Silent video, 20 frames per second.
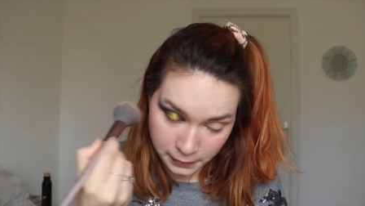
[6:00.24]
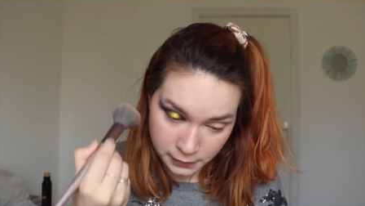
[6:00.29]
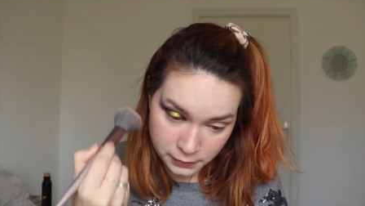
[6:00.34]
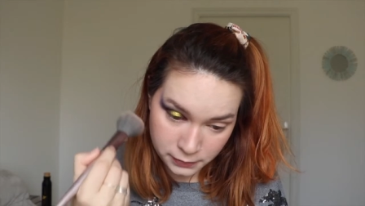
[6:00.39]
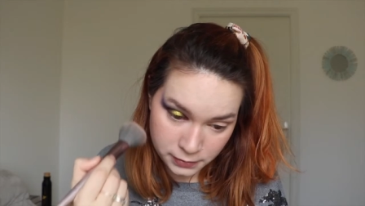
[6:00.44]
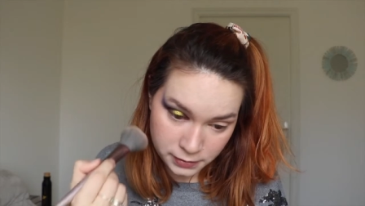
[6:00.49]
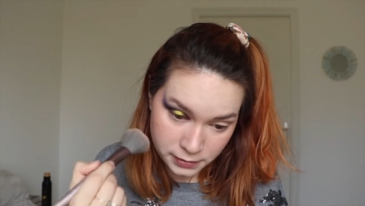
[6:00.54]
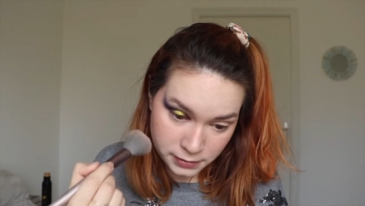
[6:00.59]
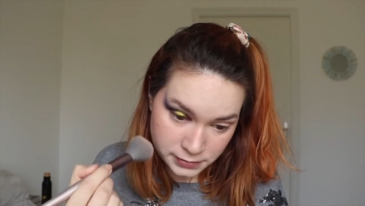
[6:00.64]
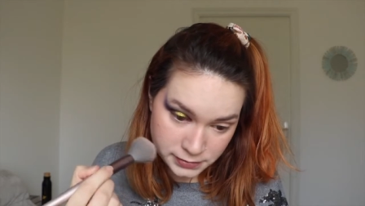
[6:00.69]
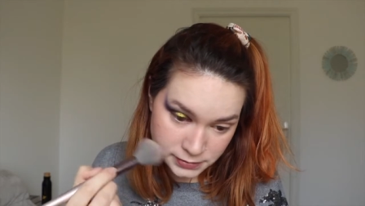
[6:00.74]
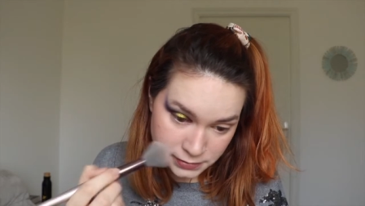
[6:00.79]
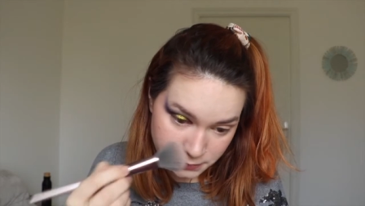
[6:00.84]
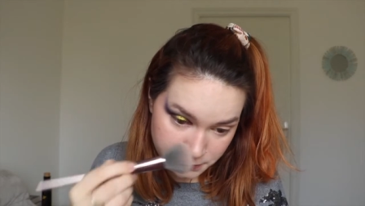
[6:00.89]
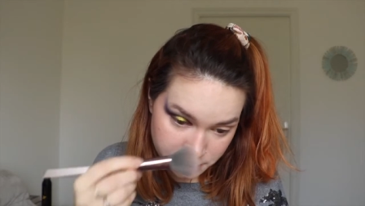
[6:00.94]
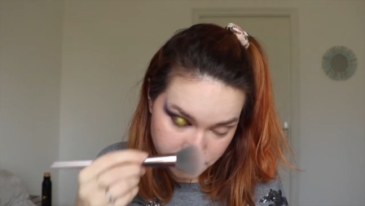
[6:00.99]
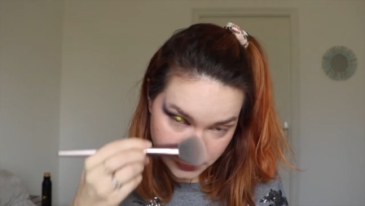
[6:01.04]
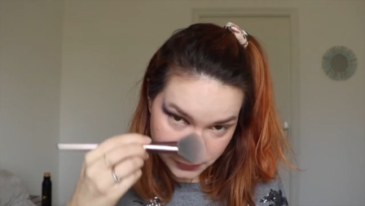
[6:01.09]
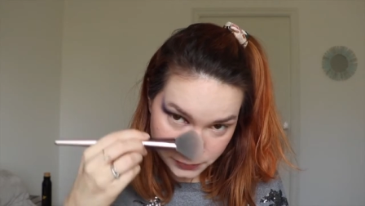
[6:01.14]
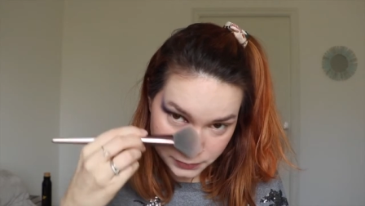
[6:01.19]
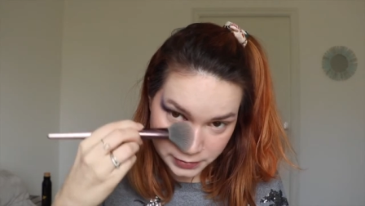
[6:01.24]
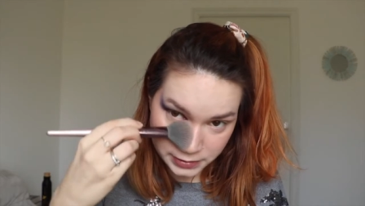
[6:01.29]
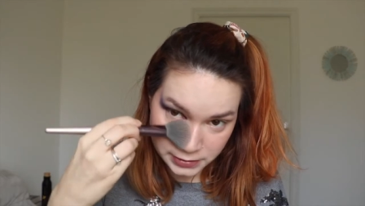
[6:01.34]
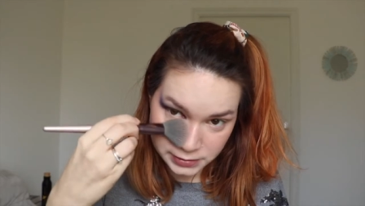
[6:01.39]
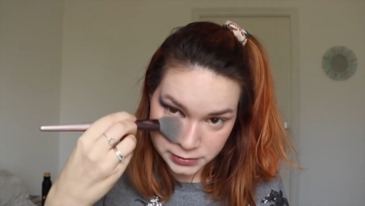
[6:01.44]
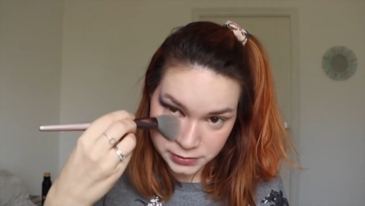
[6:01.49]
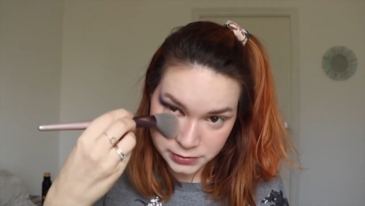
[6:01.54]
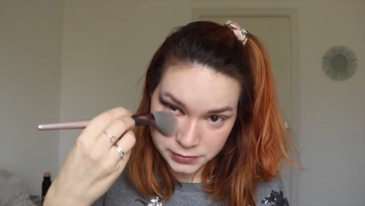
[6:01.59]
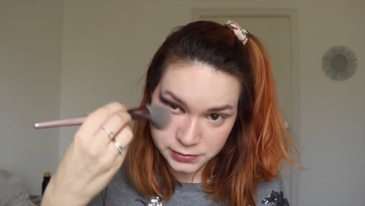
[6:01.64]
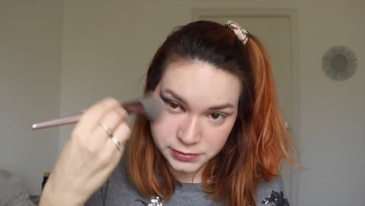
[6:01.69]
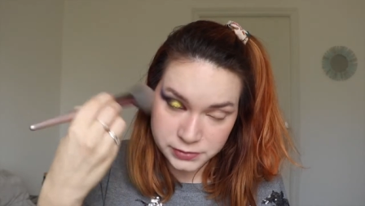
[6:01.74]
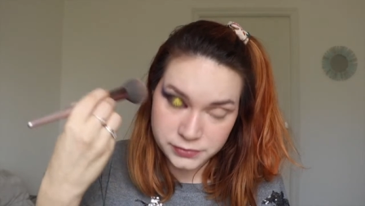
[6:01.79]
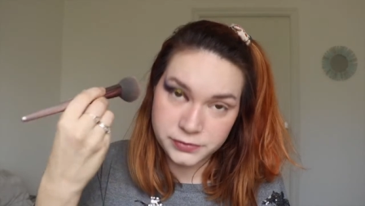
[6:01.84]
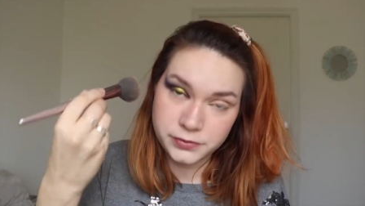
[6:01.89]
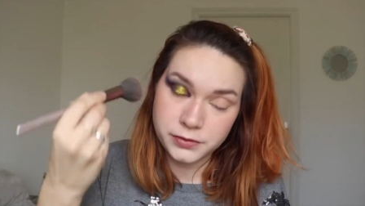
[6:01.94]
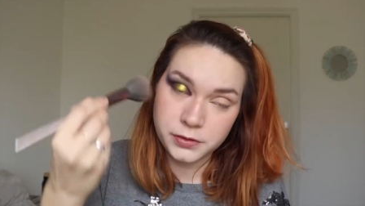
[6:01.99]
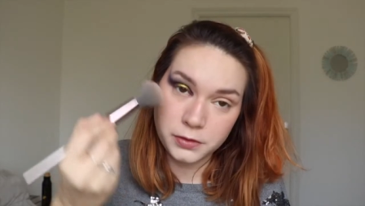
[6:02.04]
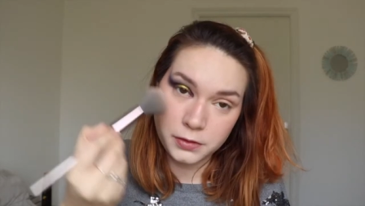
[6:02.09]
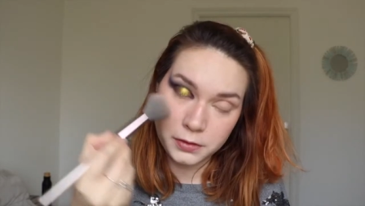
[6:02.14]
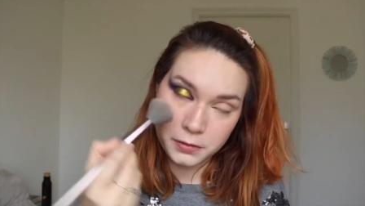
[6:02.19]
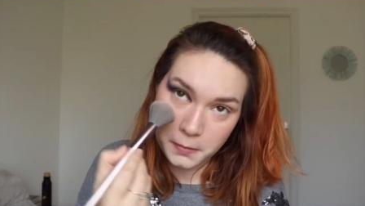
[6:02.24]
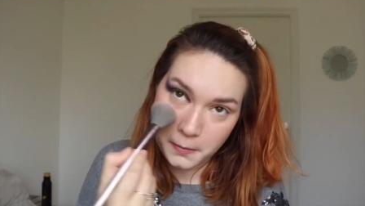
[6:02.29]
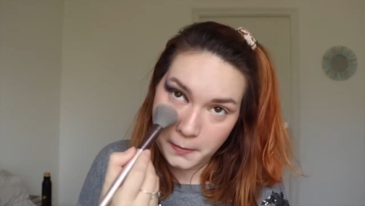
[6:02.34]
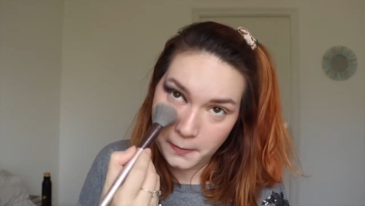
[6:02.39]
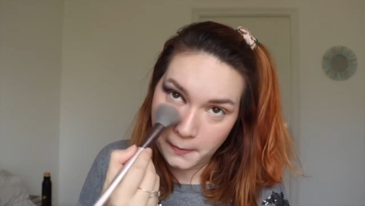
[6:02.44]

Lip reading: Okay, some green just fall.